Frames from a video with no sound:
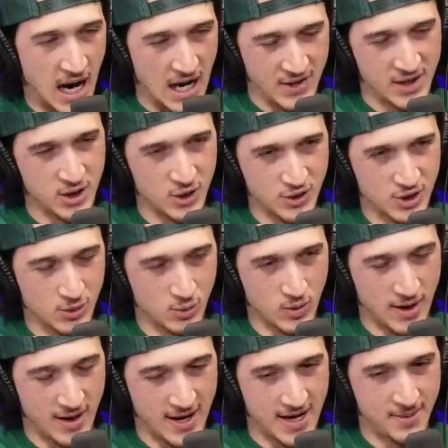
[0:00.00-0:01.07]
I think also
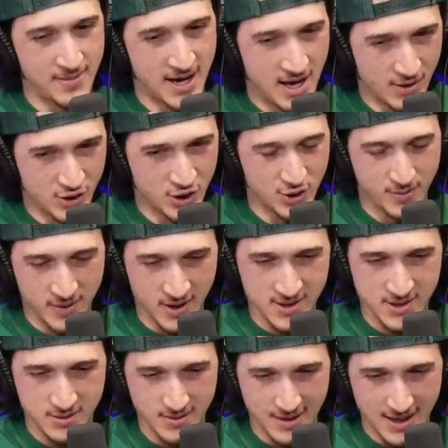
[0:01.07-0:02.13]
where I am now is just
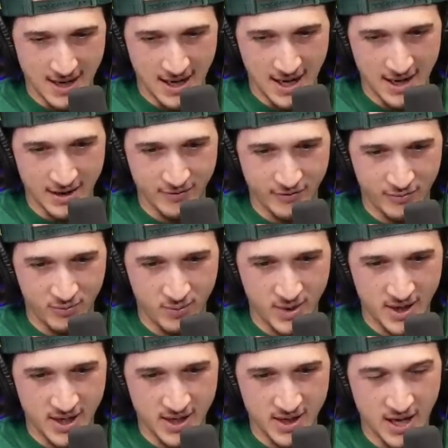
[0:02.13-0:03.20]
because I've
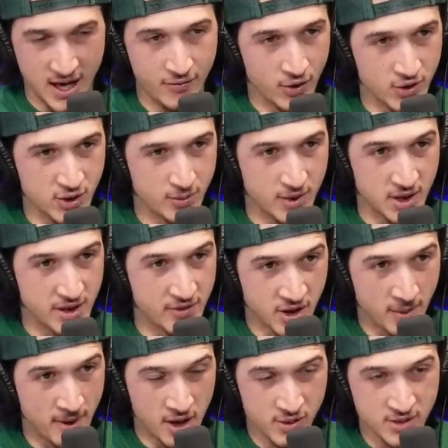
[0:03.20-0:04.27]
been in. I've also been
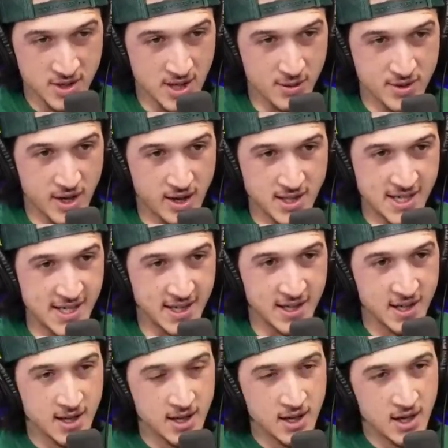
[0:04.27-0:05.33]
living on my own since I was nineteen.
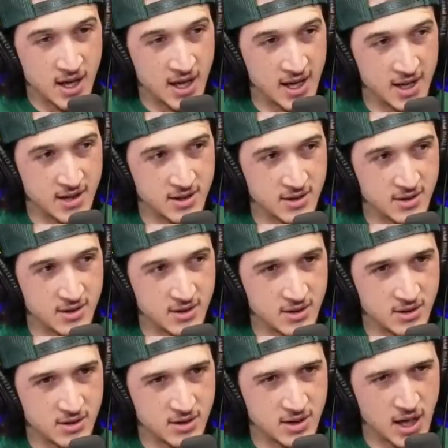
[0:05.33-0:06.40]
Yeah, and
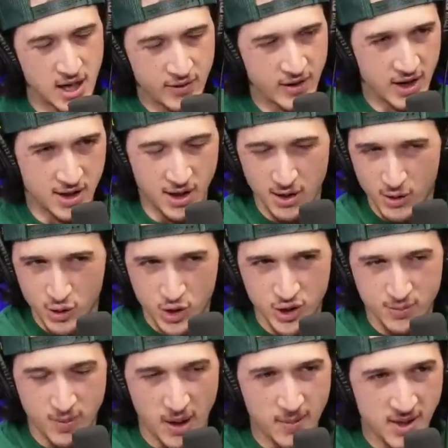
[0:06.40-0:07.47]
not even at college,
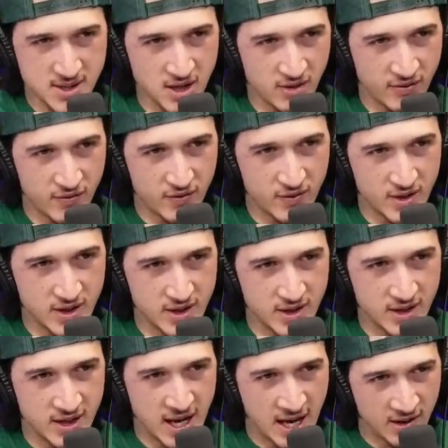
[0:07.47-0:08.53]
just by myself
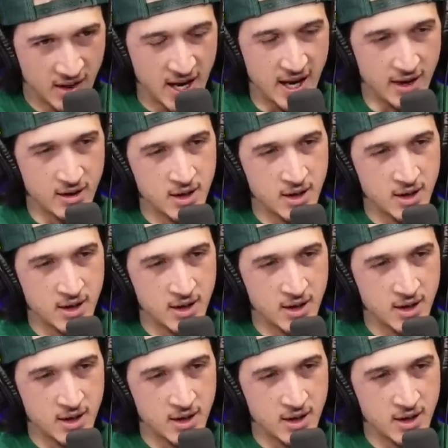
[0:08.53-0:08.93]
in L.A.